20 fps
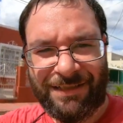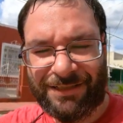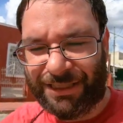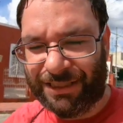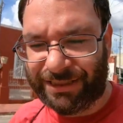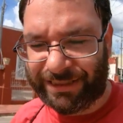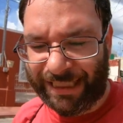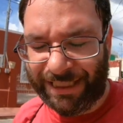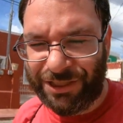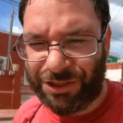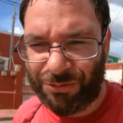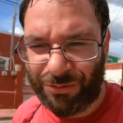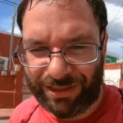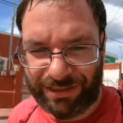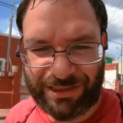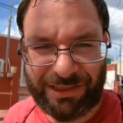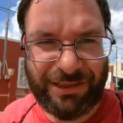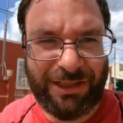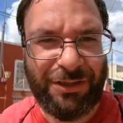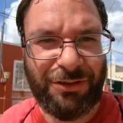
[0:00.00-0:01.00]

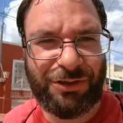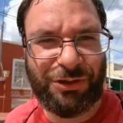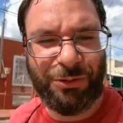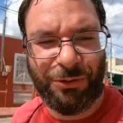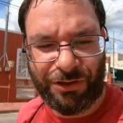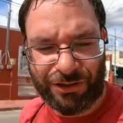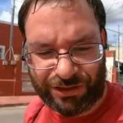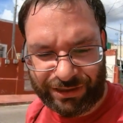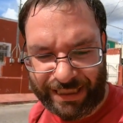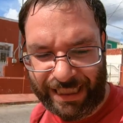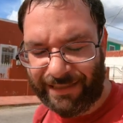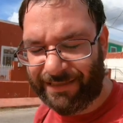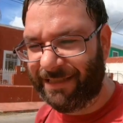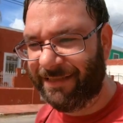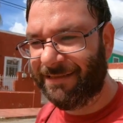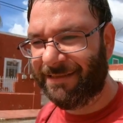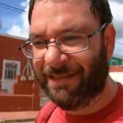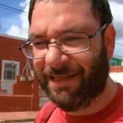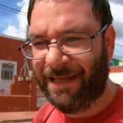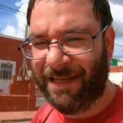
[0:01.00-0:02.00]
constituents, you know, to their
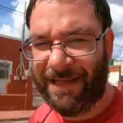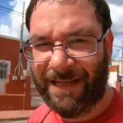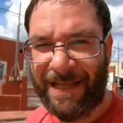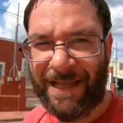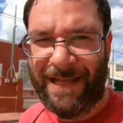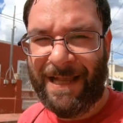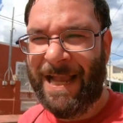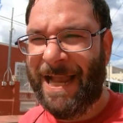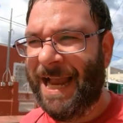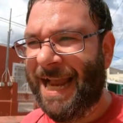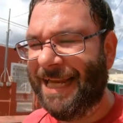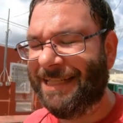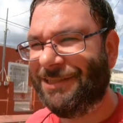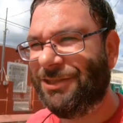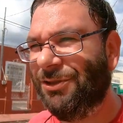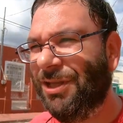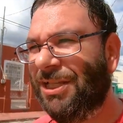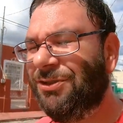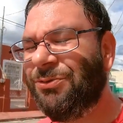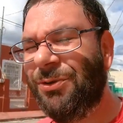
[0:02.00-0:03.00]
citizens. And
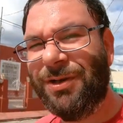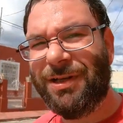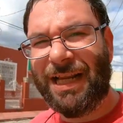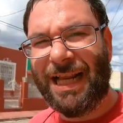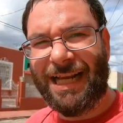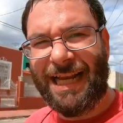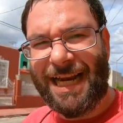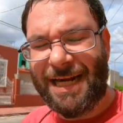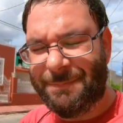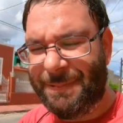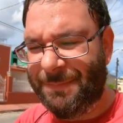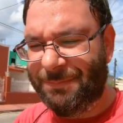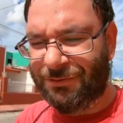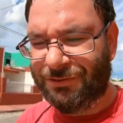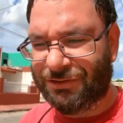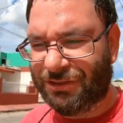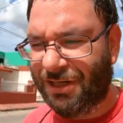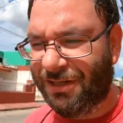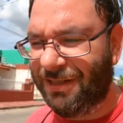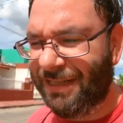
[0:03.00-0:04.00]
so that's what a lot of
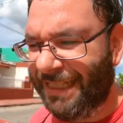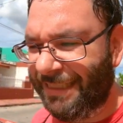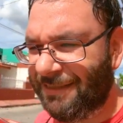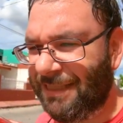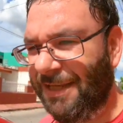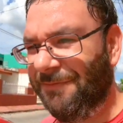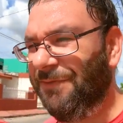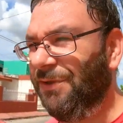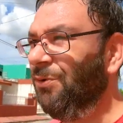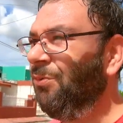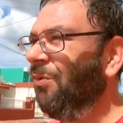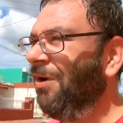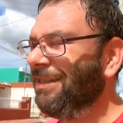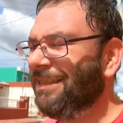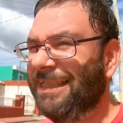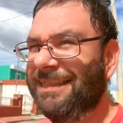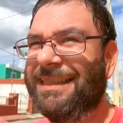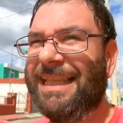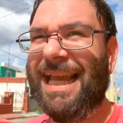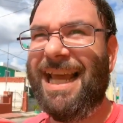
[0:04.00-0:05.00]
people start need to, if you
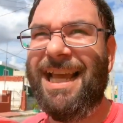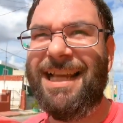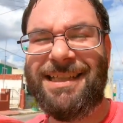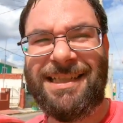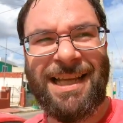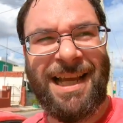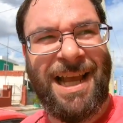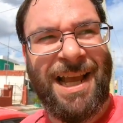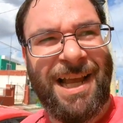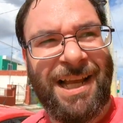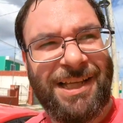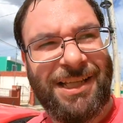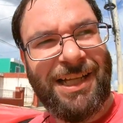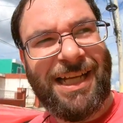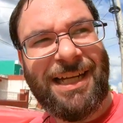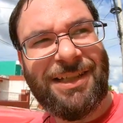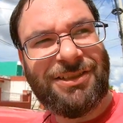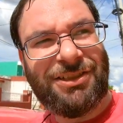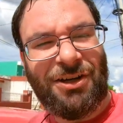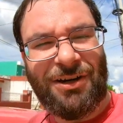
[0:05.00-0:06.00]
want this to end, you
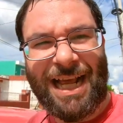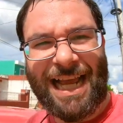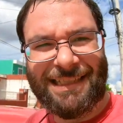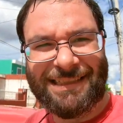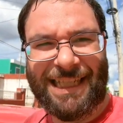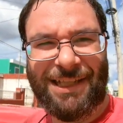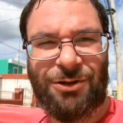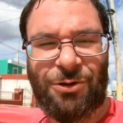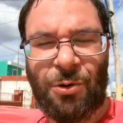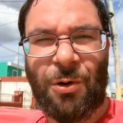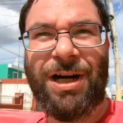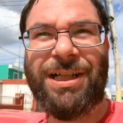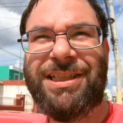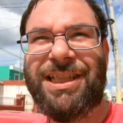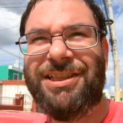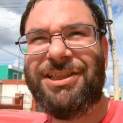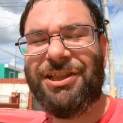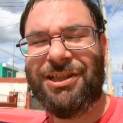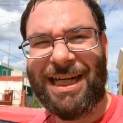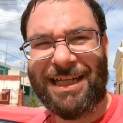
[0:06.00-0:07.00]
got to start asking
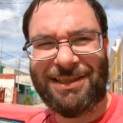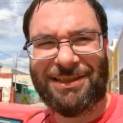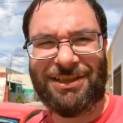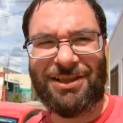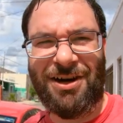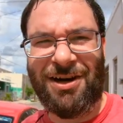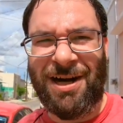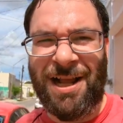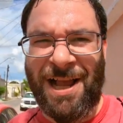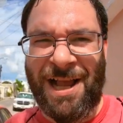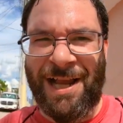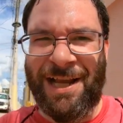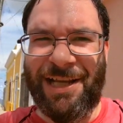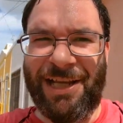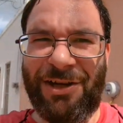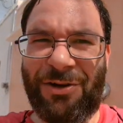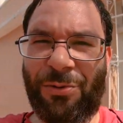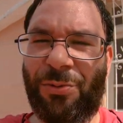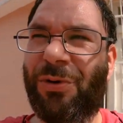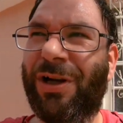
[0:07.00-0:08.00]
questions. You got to start,
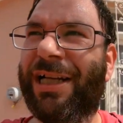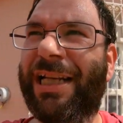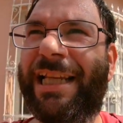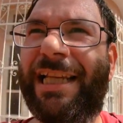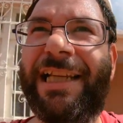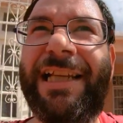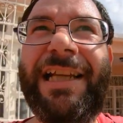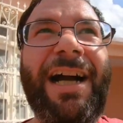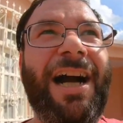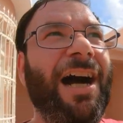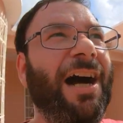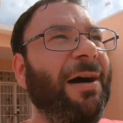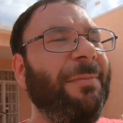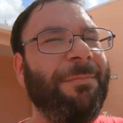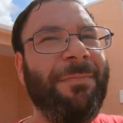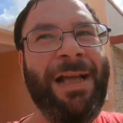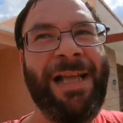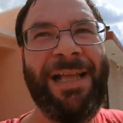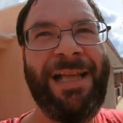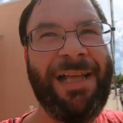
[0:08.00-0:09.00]
you know, really
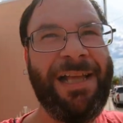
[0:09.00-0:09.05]
um,